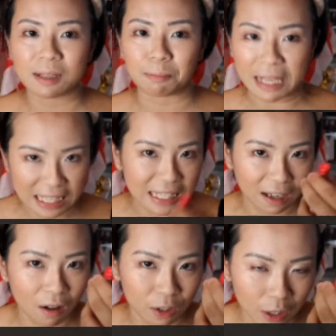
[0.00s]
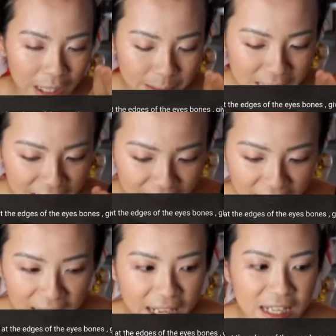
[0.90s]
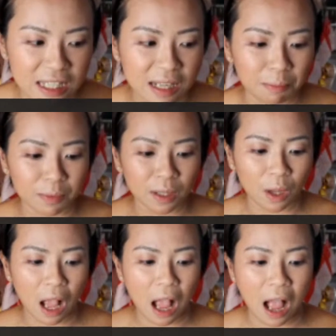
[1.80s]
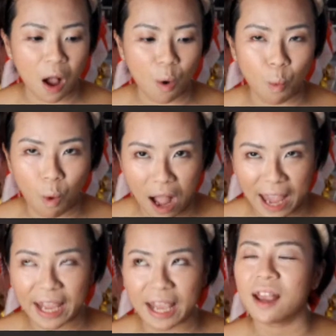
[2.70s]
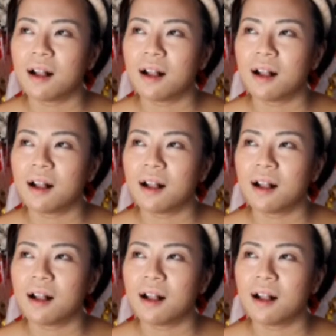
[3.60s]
be stick on your lipstick, and this is somehow why